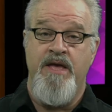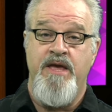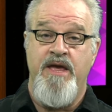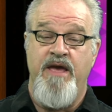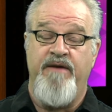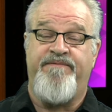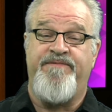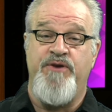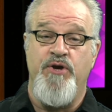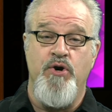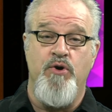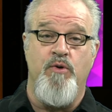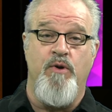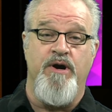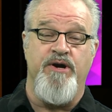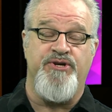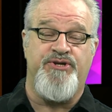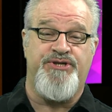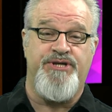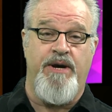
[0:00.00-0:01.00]
If you
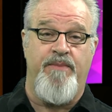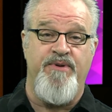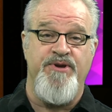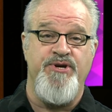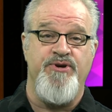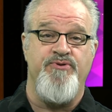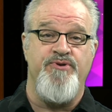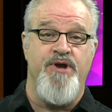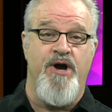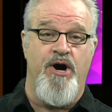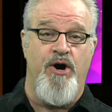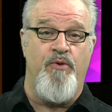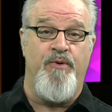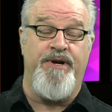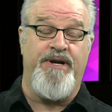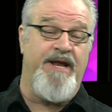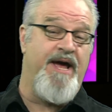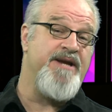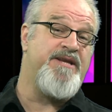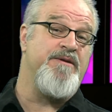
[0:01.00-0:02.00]
or someone you know
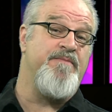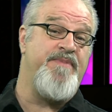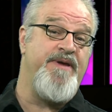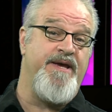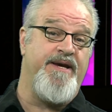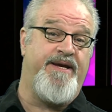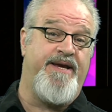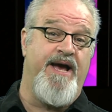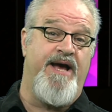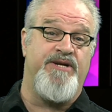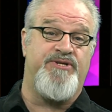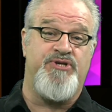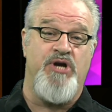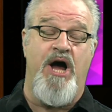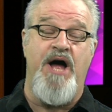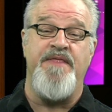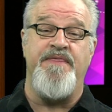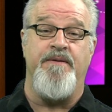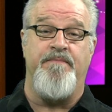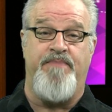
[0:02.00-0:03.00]
would like to be a guest
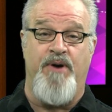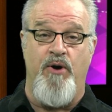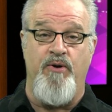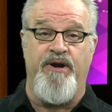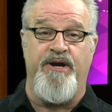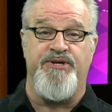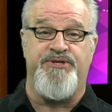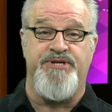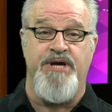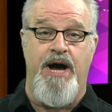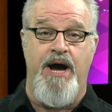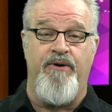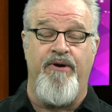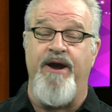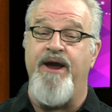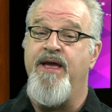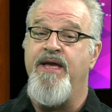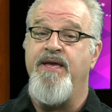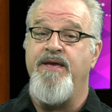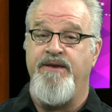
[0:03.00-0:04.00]
on The Boggis
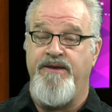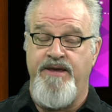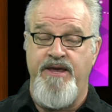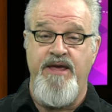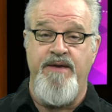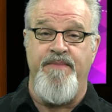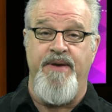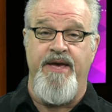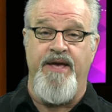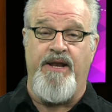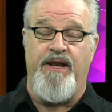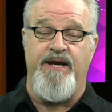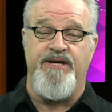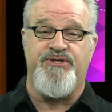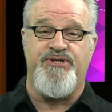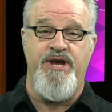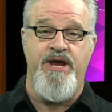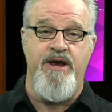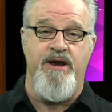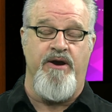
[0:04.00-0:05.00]
Hour, email
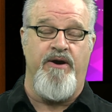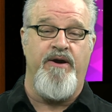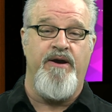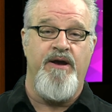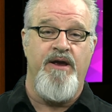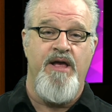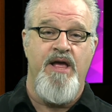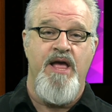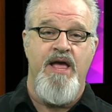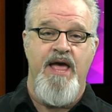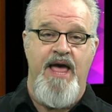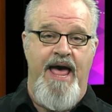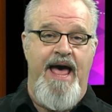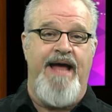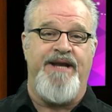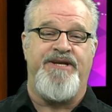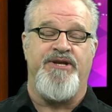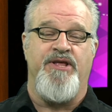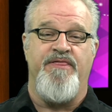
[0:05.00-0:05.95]
us here at